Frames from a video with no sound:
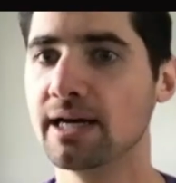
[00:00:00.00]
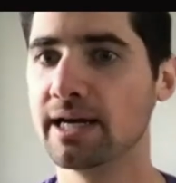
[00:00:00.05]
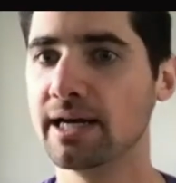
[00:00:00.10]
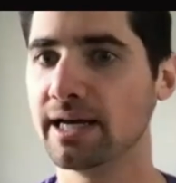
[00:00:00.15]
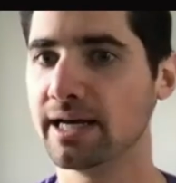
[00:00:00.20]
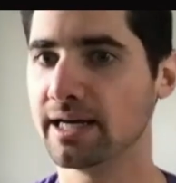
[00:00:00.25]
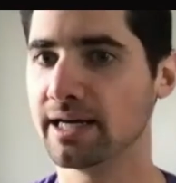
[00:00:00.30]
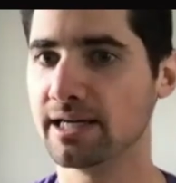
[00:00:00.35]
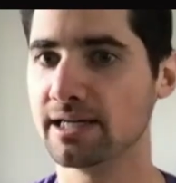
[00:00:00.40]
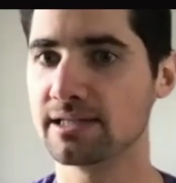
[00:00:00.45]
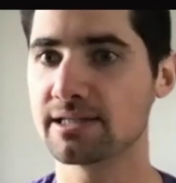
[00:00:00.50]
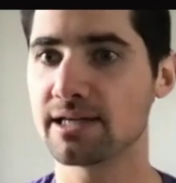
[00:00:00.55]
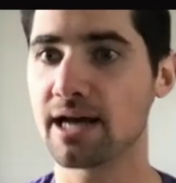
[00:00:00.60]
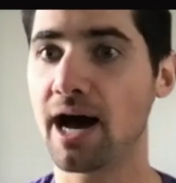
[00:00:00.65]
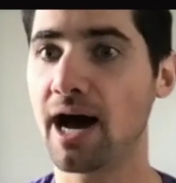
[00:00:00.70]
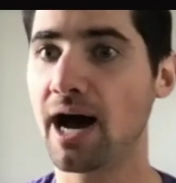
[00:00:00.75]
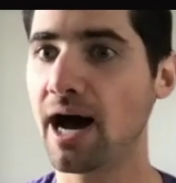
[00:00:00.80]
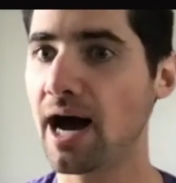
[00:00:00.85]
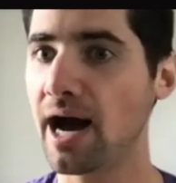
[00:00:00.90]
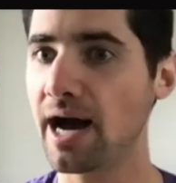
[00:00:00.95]
is
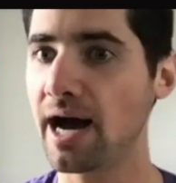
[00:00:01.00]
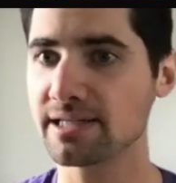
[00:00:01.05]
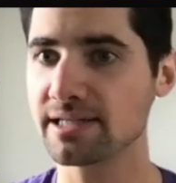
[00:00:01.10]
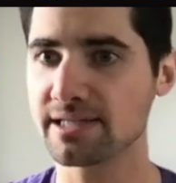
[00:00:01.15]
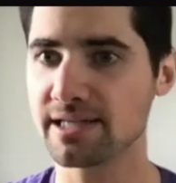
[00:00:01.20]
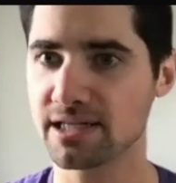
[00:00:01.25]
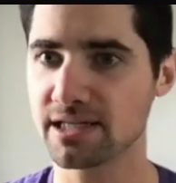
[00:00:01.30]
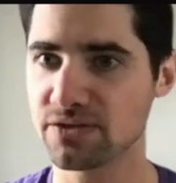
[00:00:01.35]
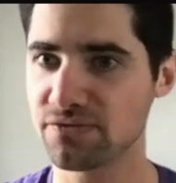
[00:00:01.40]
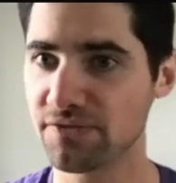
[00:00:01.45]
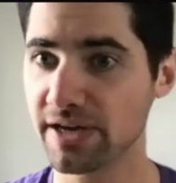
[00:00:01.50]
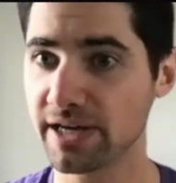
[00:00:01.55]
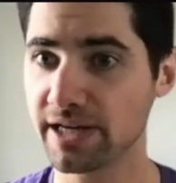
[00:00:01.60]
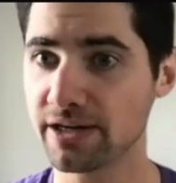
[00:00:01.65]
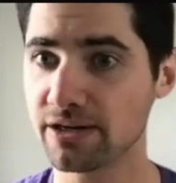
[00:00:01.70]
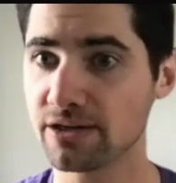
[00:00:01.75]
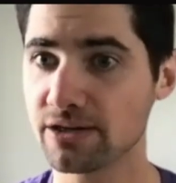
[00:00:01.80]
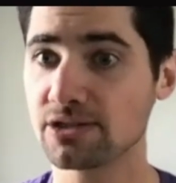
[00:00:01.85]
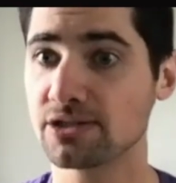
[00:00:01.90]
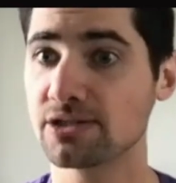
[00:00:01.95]
high six
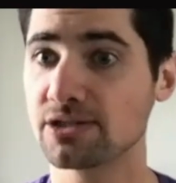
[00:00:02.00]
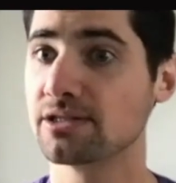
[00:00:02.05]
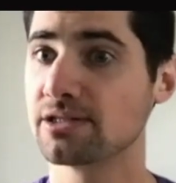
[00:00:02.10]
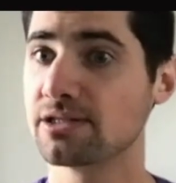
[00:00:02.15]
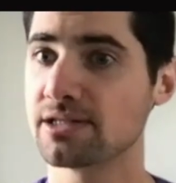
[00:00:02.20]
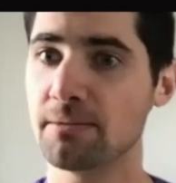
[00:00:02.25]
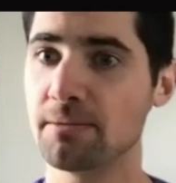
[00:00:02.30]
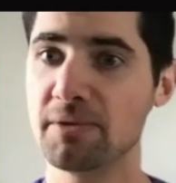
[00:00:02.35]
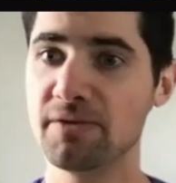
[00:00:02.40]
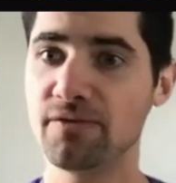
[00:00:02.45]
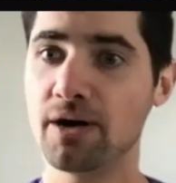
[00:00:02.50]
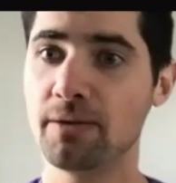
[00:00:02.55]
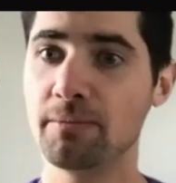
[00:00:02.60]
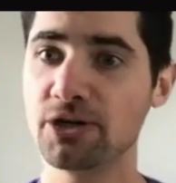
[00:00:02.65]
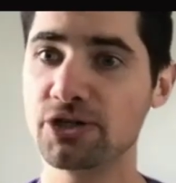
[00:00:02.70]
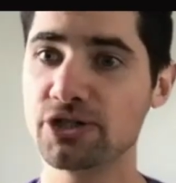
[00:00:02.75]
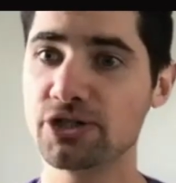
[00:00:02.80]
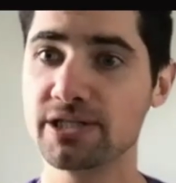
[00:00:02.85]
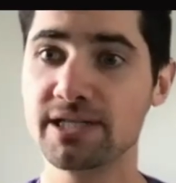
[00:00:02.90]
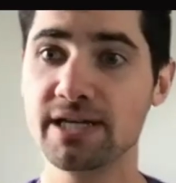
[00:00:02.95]
figures. Some of our
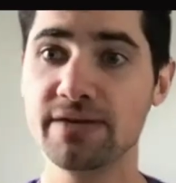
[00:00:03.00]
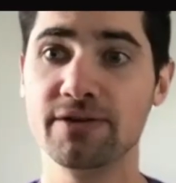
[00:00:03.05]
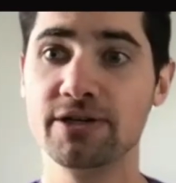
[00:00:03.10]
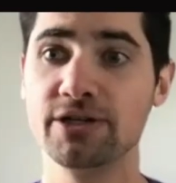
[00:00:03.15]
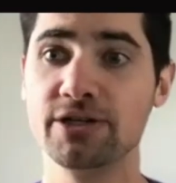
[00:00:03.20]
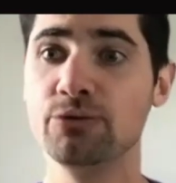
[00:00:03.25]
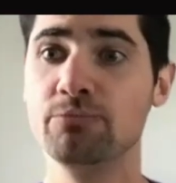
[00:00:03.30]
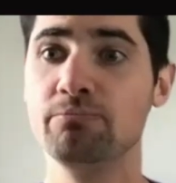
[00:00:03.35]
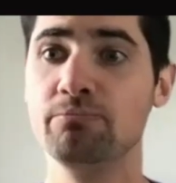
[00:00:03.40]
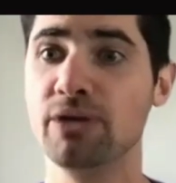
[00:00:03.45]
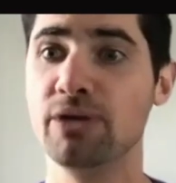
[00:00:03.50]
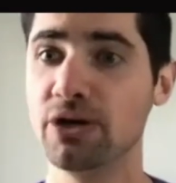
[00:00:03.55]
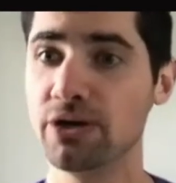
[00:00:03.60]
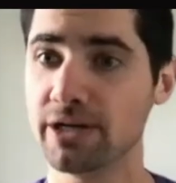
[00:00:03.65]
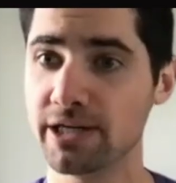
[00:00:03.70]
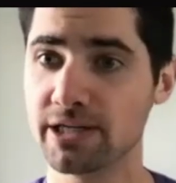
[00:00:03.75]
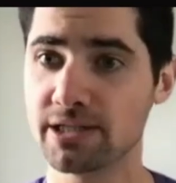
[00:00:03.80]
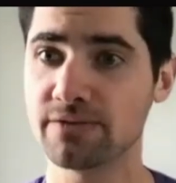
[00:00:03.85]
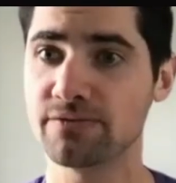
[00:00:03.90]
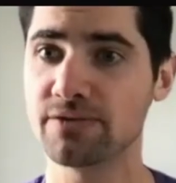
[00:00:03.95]
merchants even do millions of